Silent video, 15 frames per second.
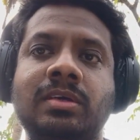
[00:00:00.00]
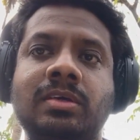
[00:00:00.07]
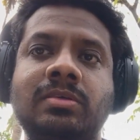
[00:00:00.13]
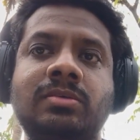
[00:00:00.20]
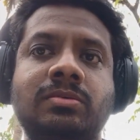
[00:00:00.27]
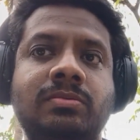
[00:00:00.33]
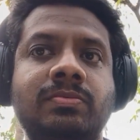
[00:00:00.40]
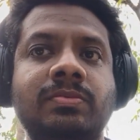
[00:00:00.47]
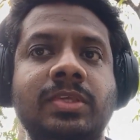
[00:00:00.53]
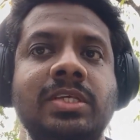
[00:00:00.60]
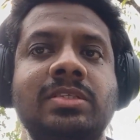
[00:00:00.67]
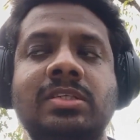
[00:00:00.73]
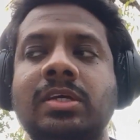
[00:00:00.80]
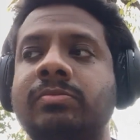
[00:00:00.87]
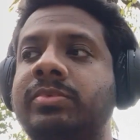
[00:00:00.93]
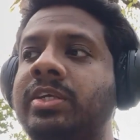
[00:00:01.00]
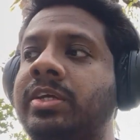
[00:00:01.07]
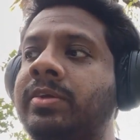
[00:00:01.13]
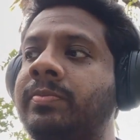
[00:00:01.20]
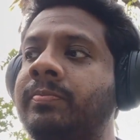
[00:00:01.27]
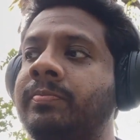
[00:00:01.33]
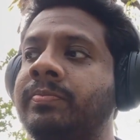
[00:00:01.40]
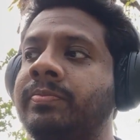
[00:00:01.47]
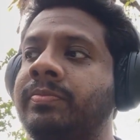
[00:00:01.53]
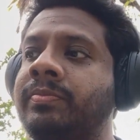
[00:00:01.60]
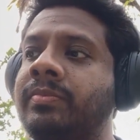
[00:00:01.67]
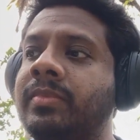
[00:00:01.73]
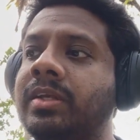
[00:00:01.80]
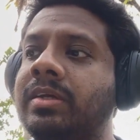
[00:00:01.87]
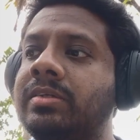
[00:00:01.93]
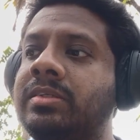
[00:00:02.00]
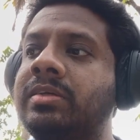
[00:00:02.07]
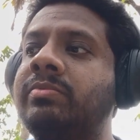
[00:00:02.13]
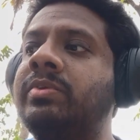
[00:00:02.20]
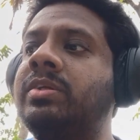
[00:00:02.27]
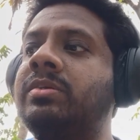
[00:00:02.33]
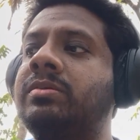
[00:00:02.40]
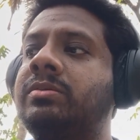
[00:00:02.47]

So it's something similar